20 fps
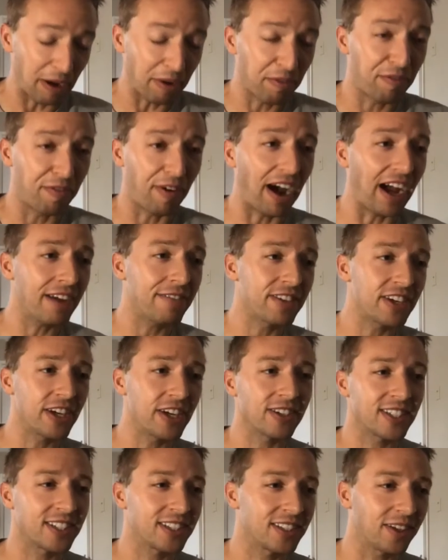5
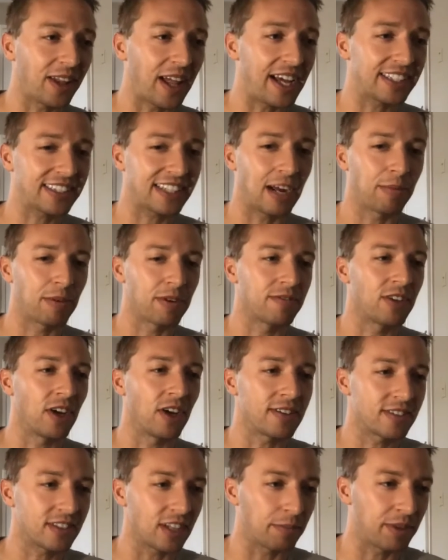years since the last time we've
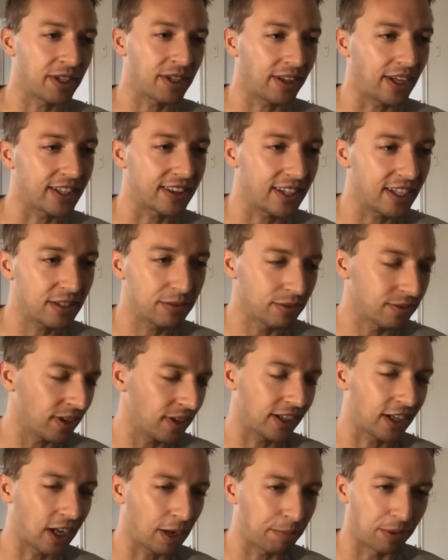done something like this. We've done
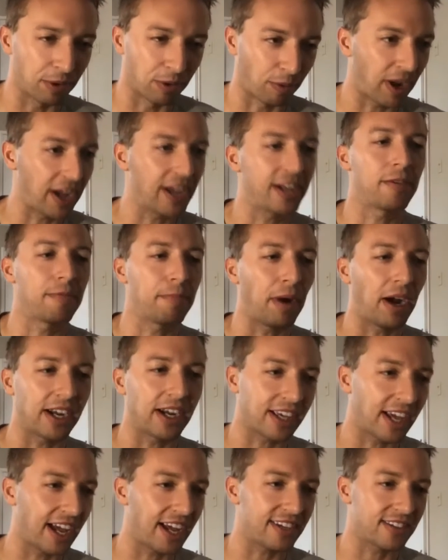a couple of random
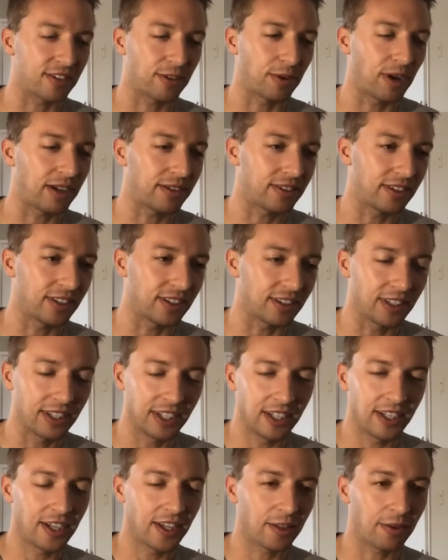podcasts throughout
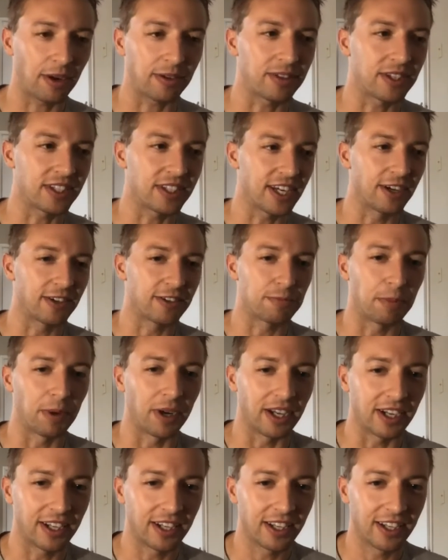the years,
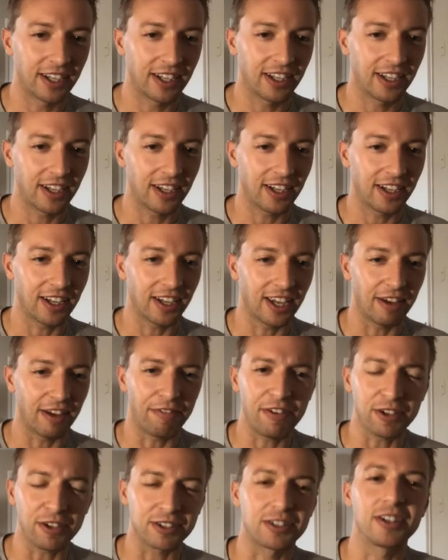but it
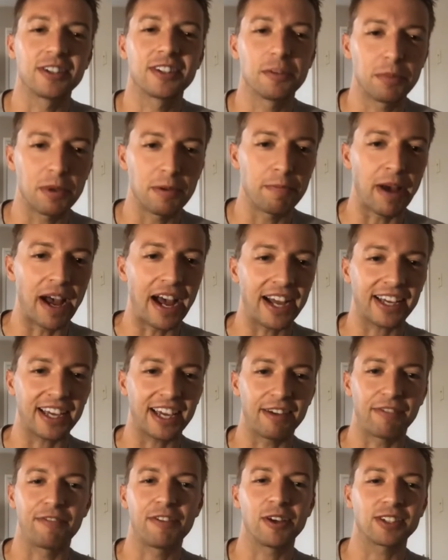feels good to be back.
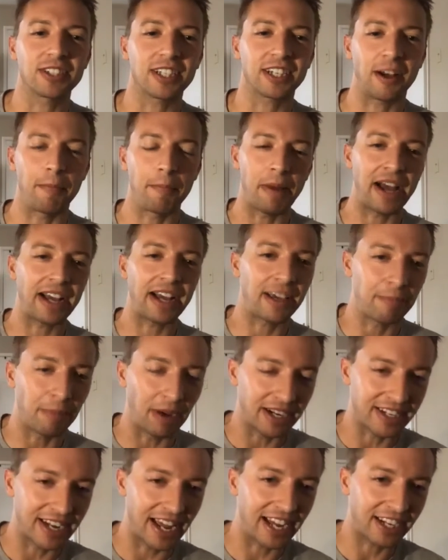It feels like I'm back in my
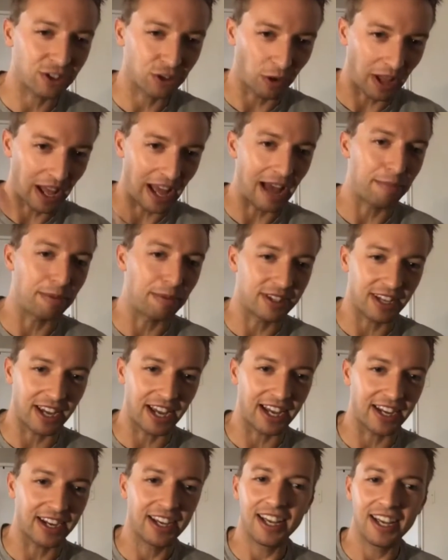natural
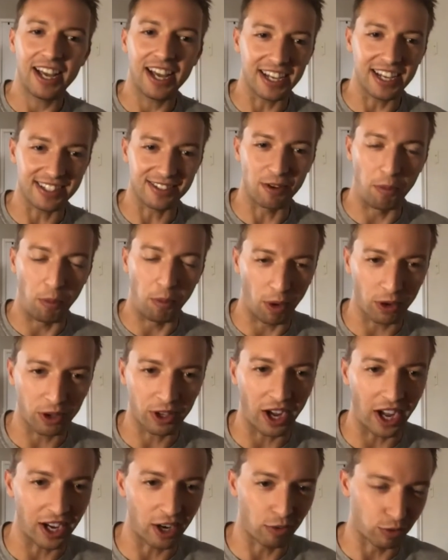habitat as the world
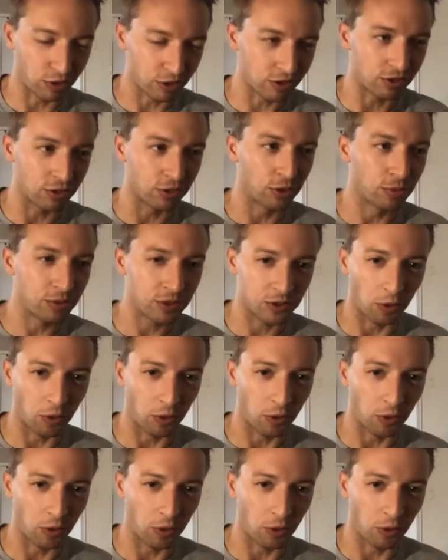kind of resumes